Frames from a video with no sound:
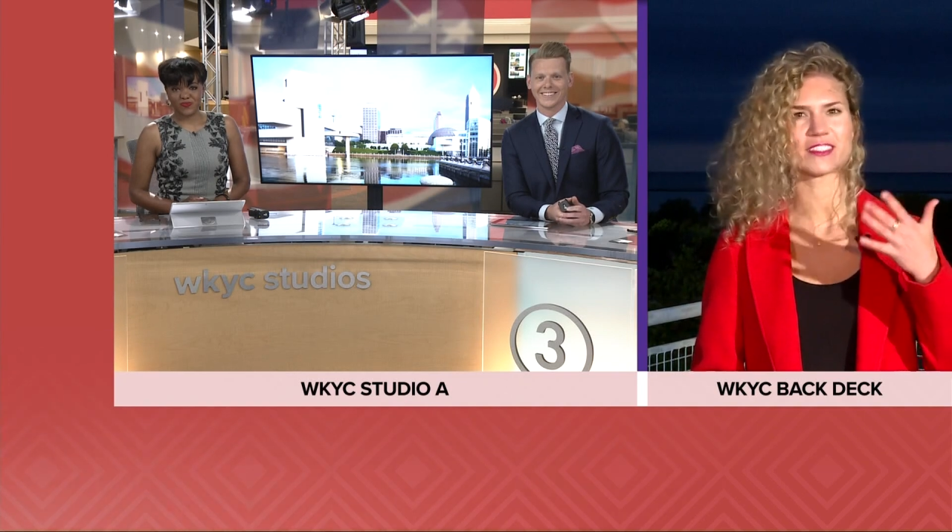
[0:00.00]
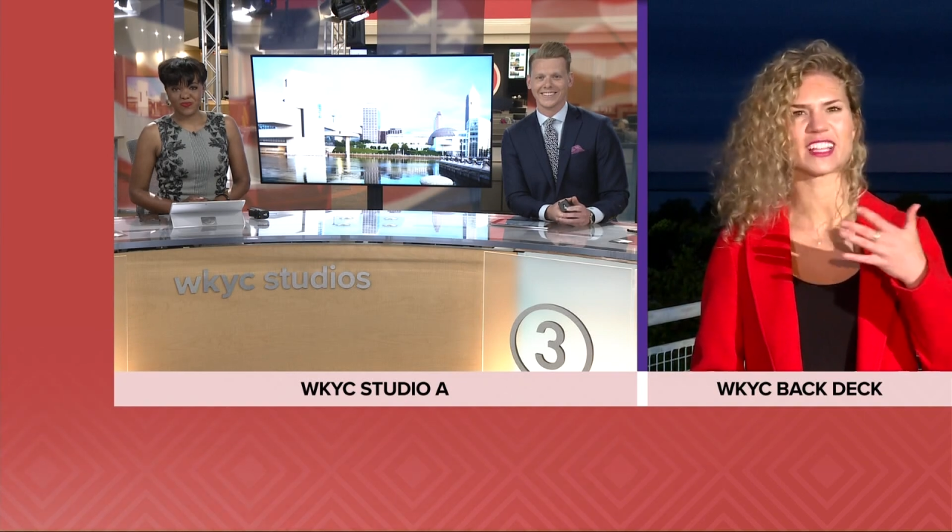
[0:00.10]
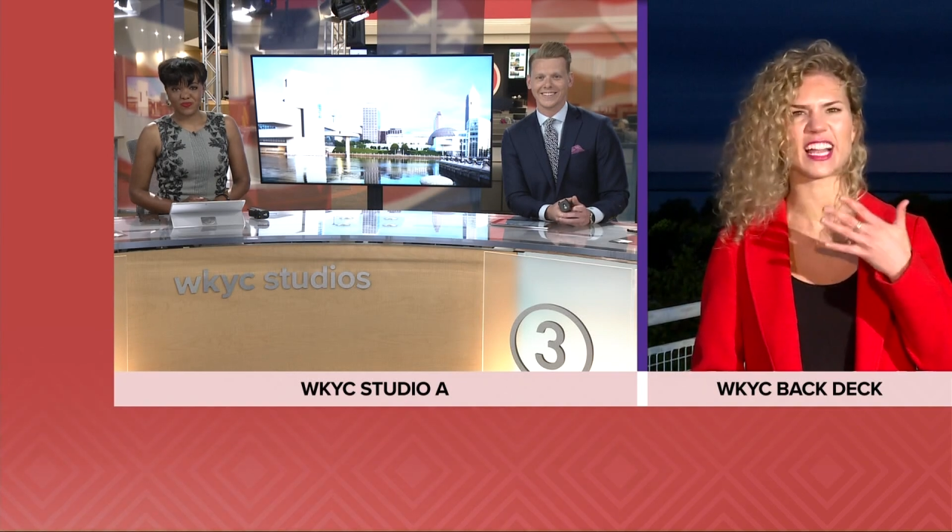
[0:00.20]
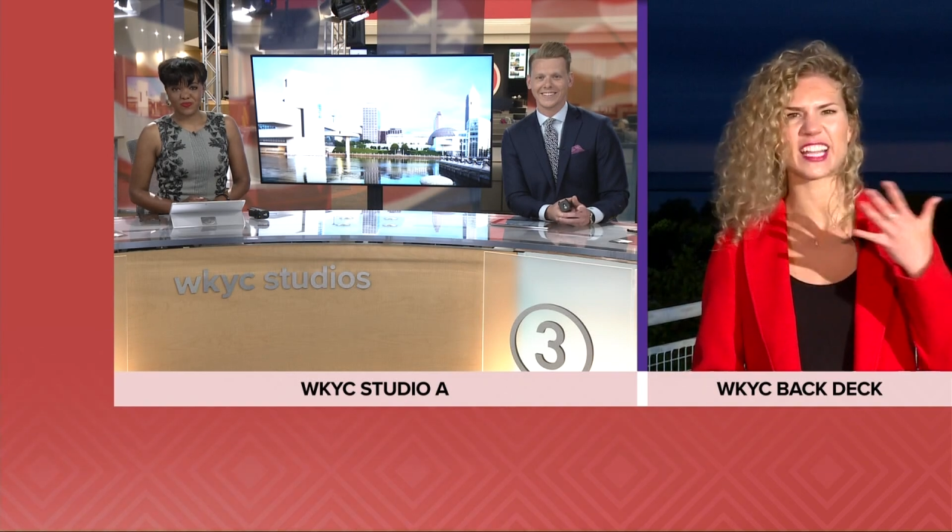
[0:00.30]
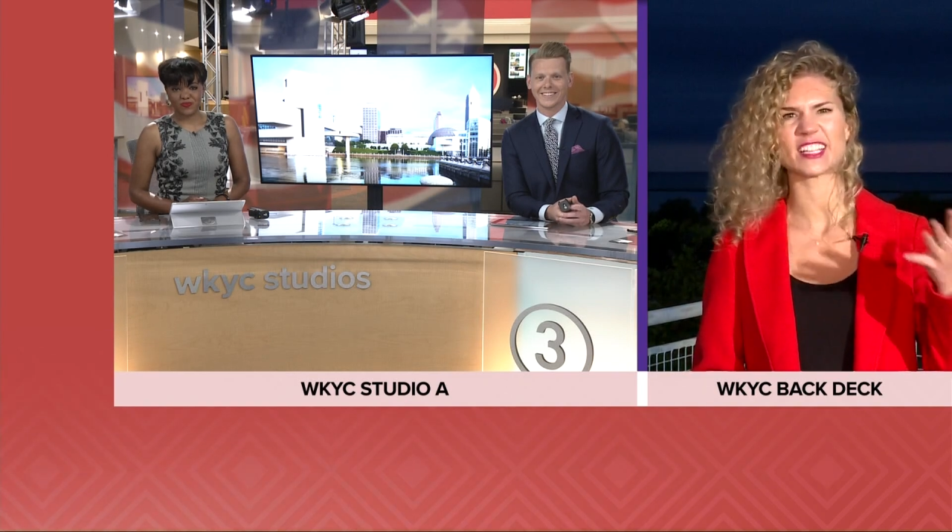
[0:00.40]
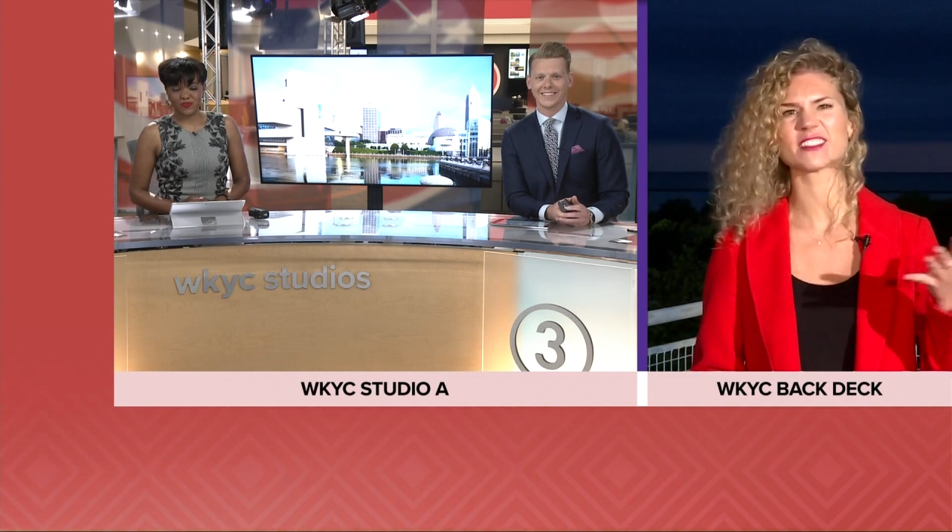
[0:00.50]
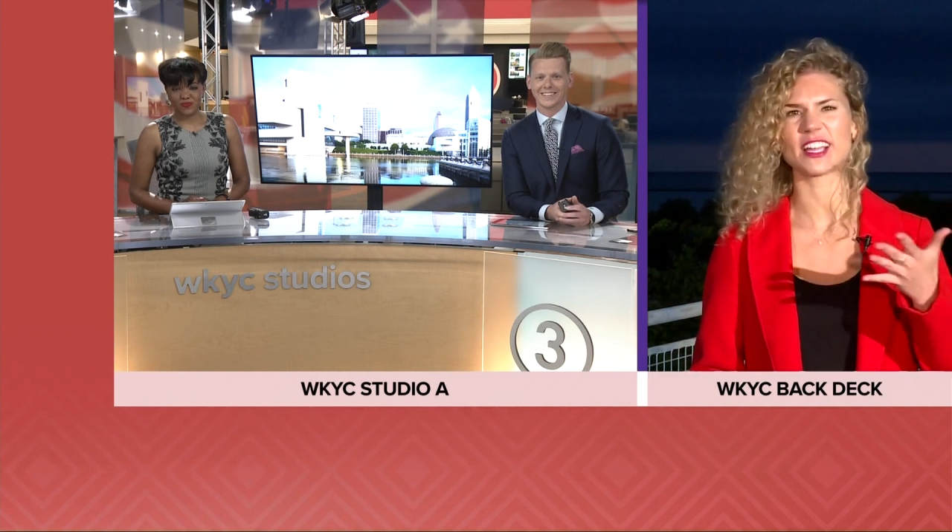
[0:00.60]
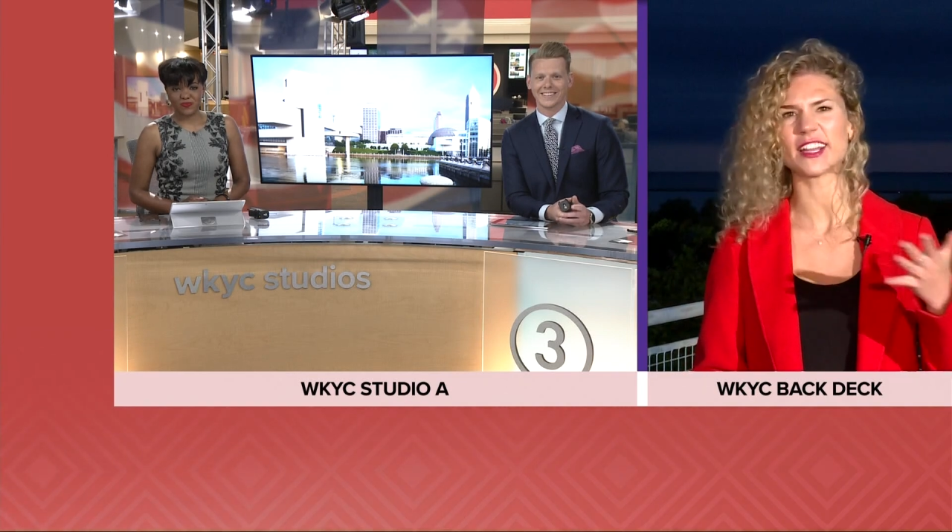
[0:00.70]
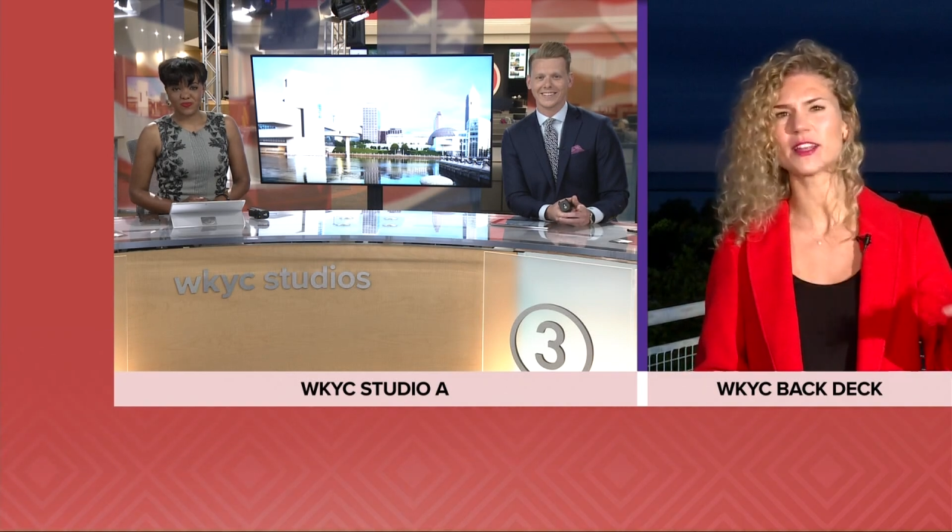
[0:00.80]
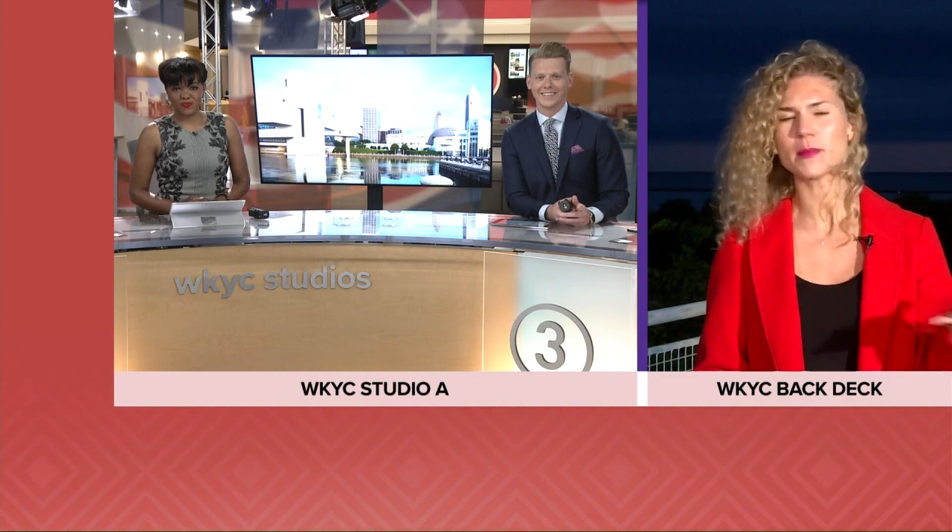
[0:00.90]
that I get
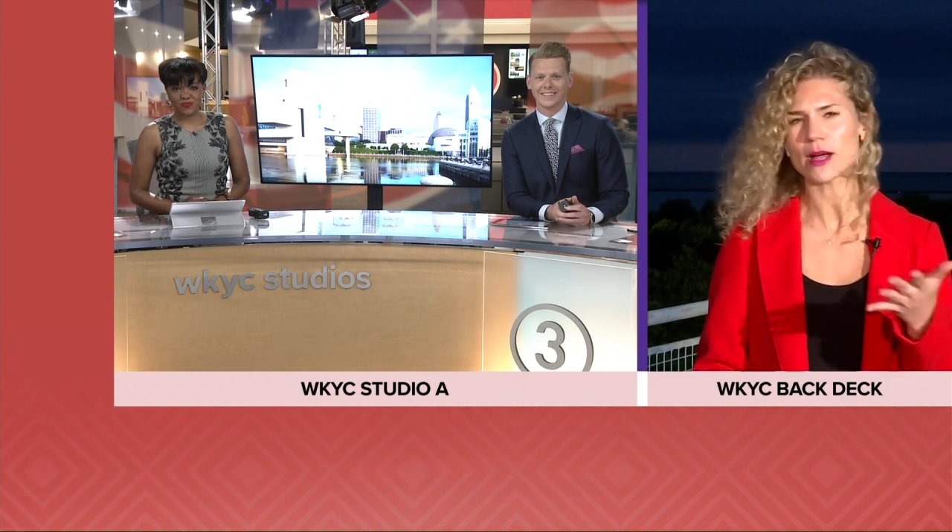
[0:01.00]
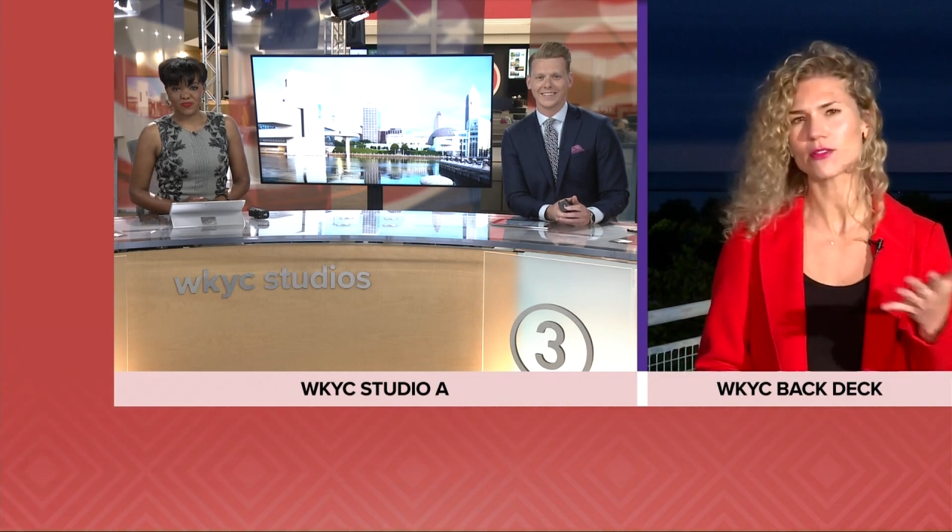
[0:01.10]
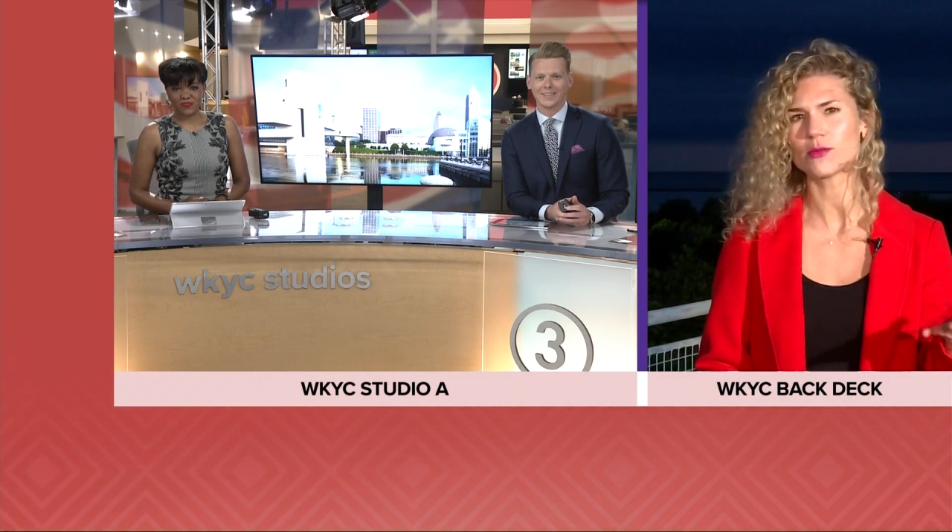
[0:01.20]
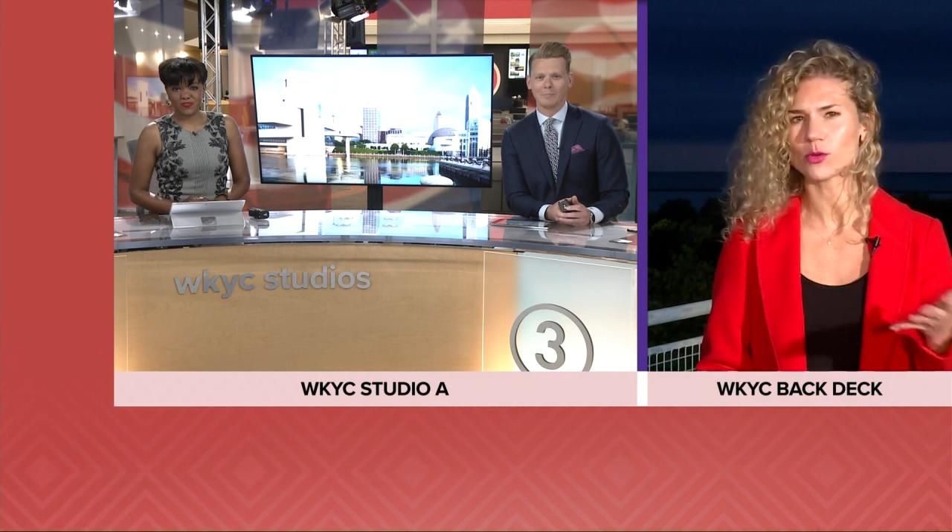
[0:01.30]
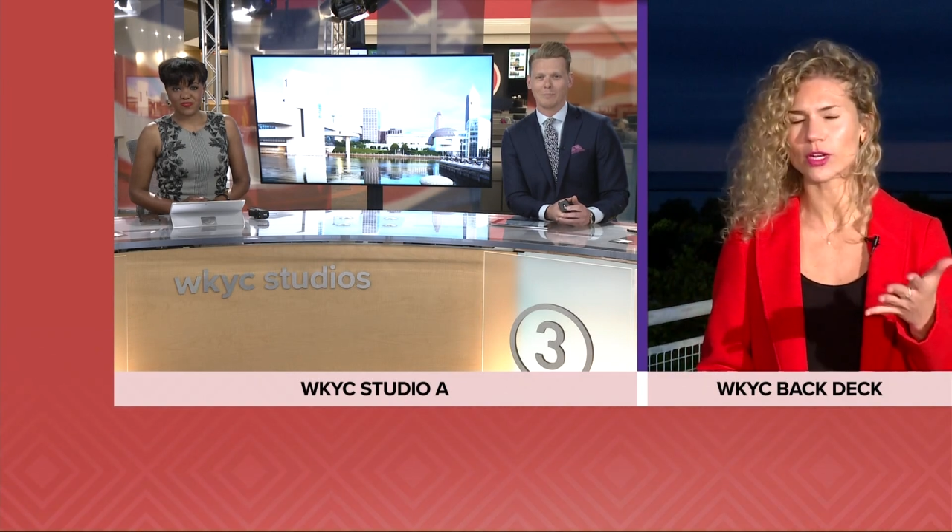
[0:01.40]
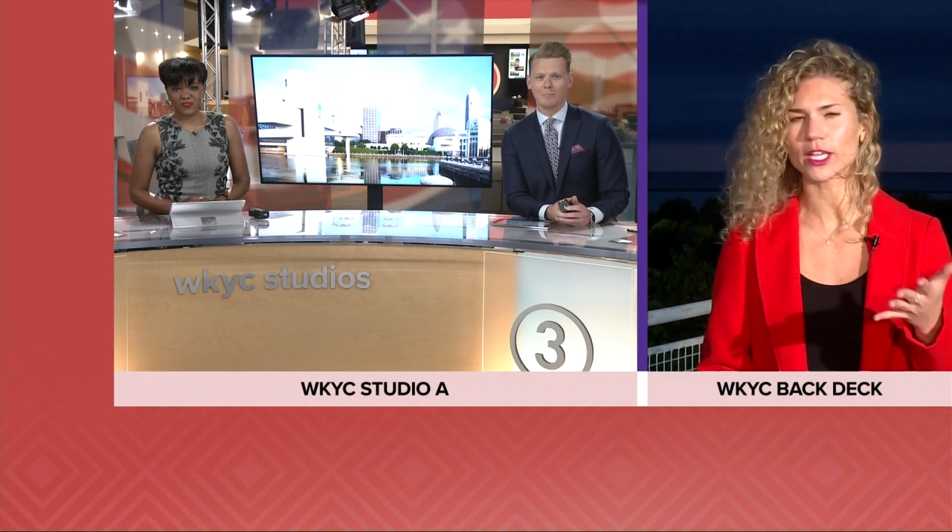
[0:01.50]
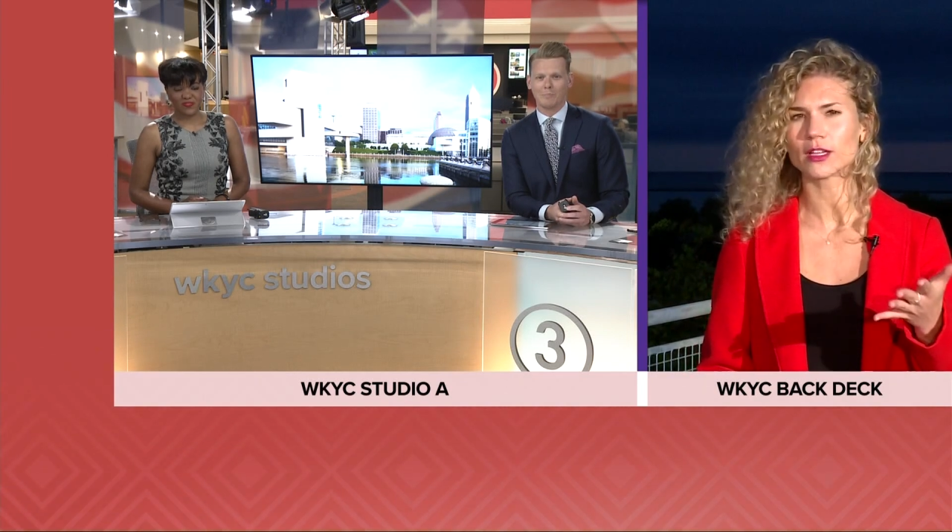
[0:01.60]
excited about in the morning?